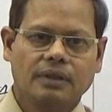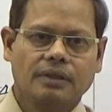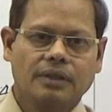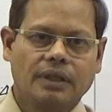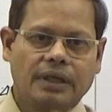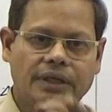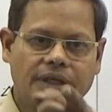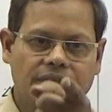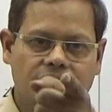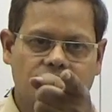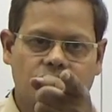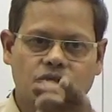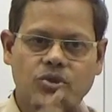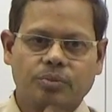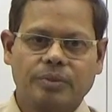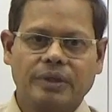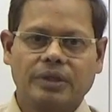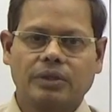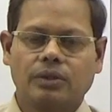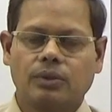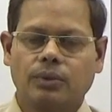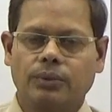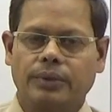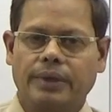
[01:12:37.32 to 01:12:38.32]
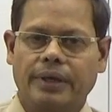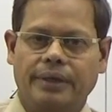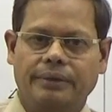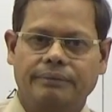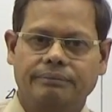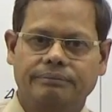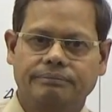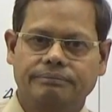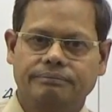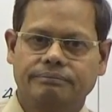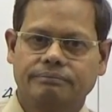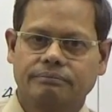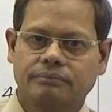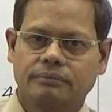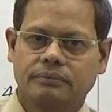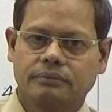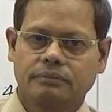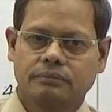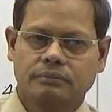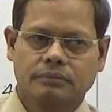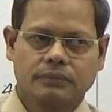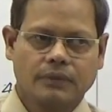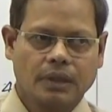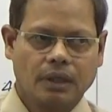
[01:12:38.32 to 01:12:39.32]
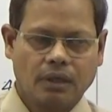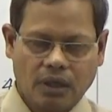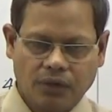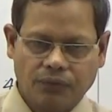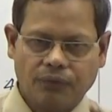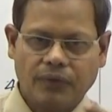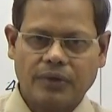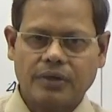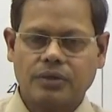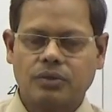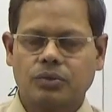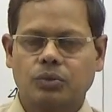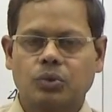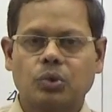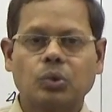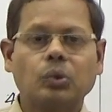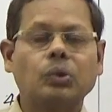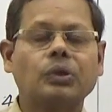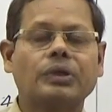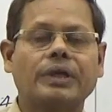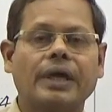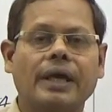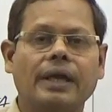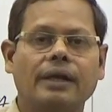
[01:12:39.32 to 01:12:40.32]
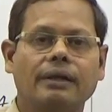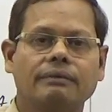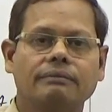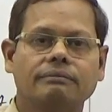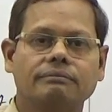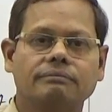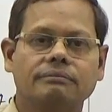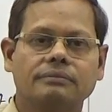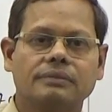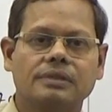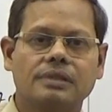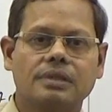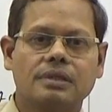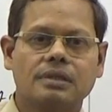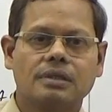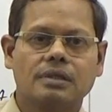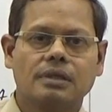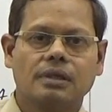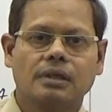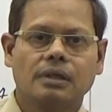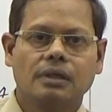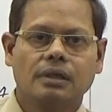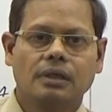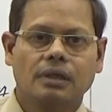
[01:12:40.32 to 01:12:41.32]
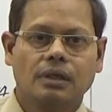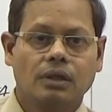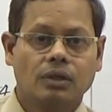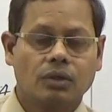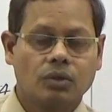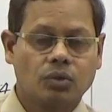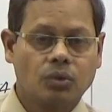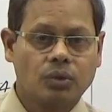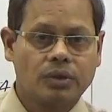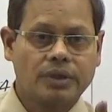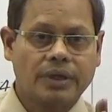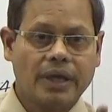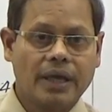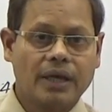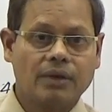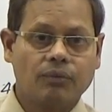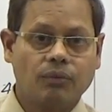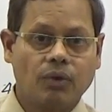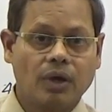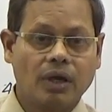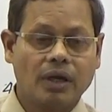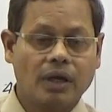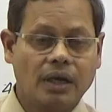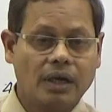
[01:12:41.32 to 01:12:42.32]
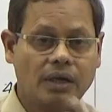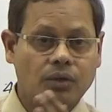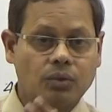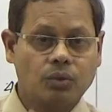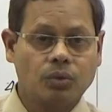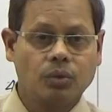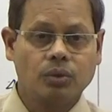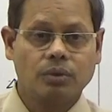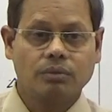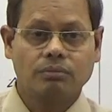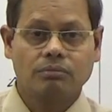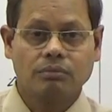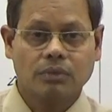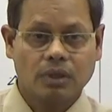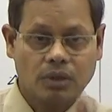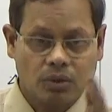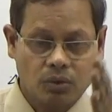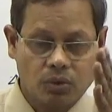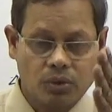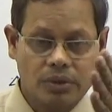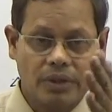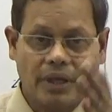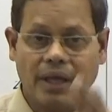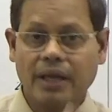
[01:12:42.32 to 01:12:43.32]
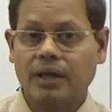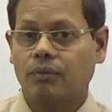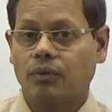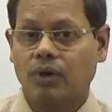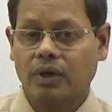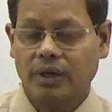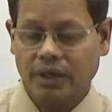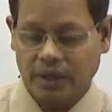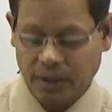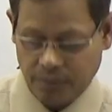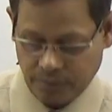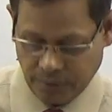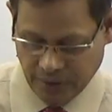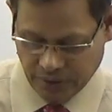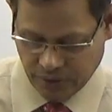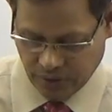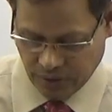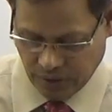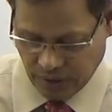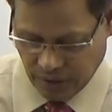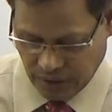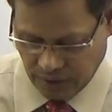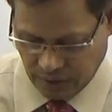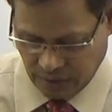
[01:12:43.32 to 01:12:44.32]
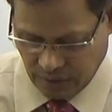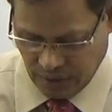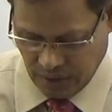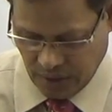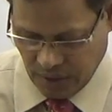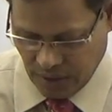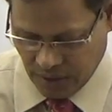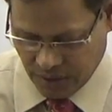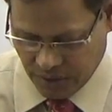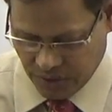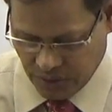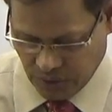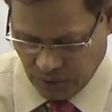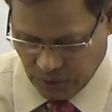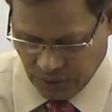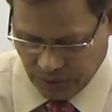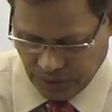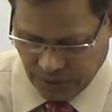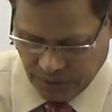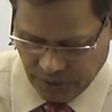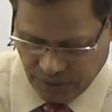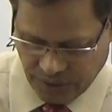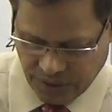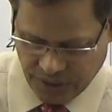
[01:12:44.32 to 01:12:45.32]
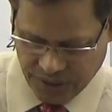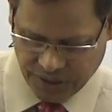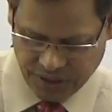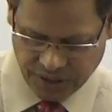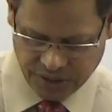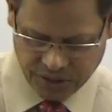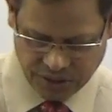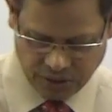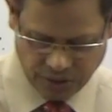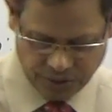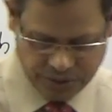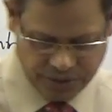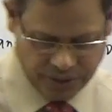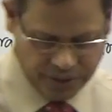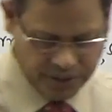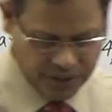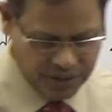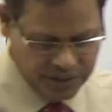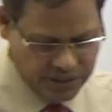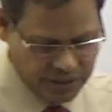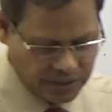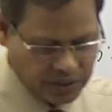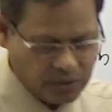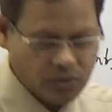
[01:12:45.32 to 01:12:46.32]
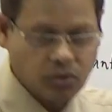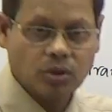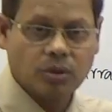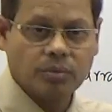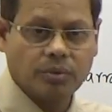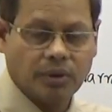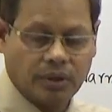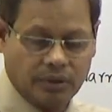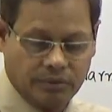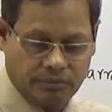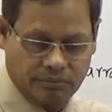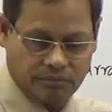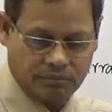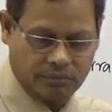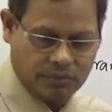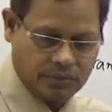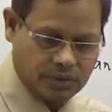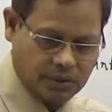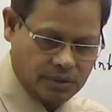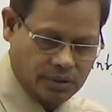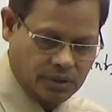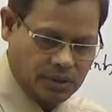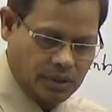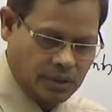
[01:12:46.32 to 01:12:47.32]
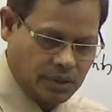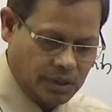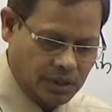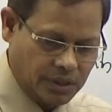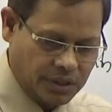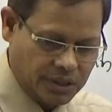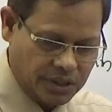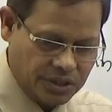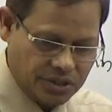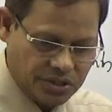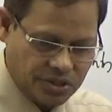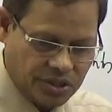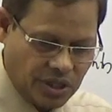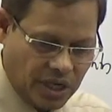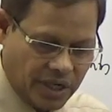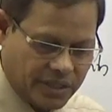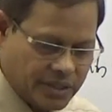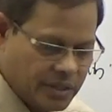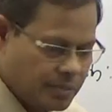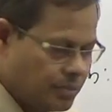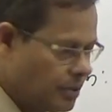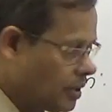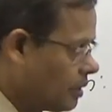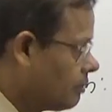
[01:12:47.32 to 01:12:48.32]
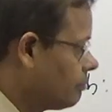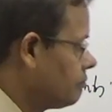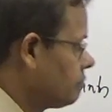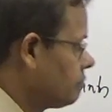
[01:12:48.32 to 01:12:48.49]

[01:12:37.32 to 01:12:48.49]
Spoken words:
that is to be included. Refer to Rule 10. Rule 10.1 and Rule 10.1 in particular. So this 6,000 is includable. It is chargeable